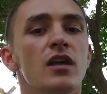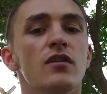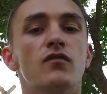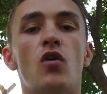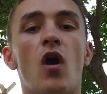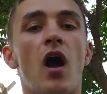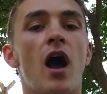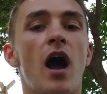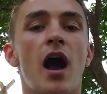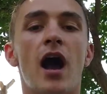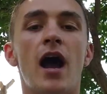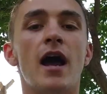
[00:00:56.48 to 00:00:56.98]

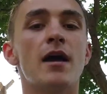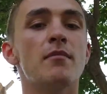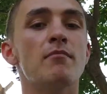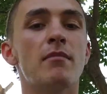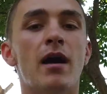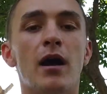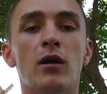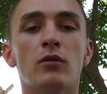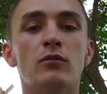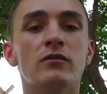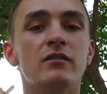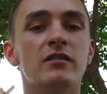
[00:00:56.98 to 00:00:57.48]
You've got high
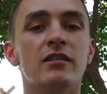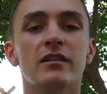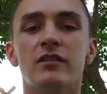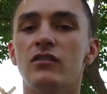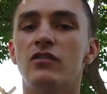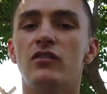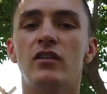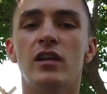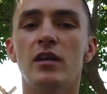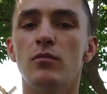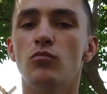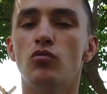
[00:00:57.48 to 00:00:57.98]

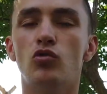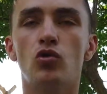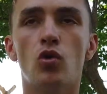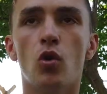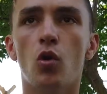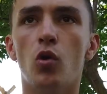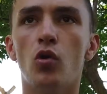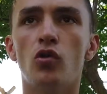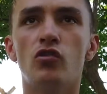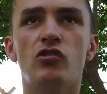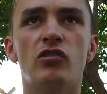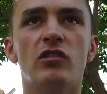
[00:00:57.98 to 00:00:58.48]
mountains, deep
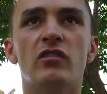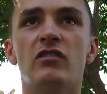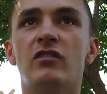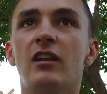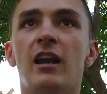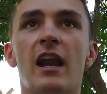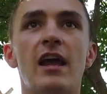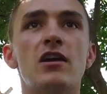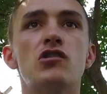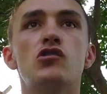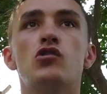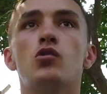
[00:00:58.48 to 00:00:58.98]
gorges,
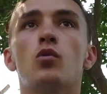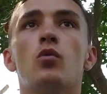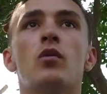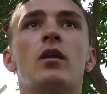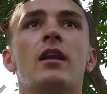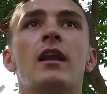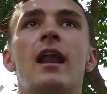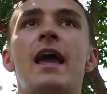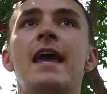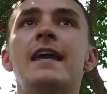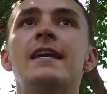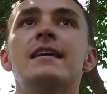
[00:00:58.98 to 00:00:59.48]
glacial
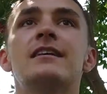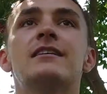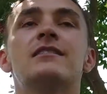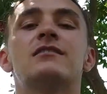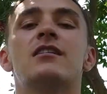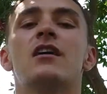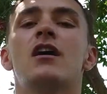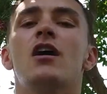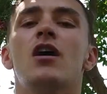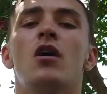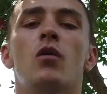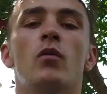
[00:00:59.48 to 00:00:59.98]

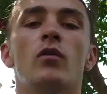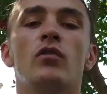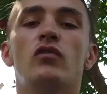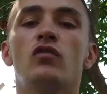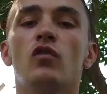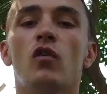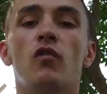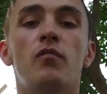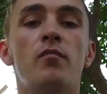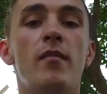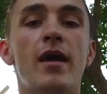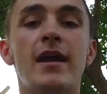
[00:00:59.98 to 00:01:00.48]
lakes, which
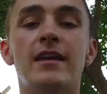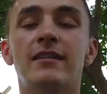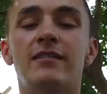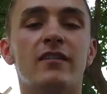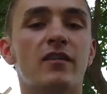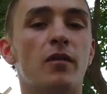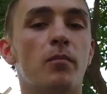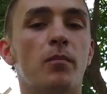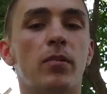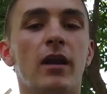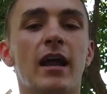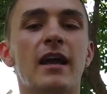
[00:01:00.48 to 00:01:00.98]
sort of makes
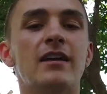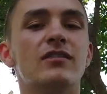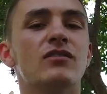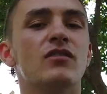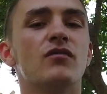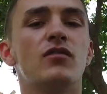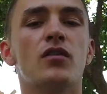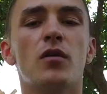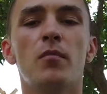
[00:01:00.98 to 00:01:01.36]
this a place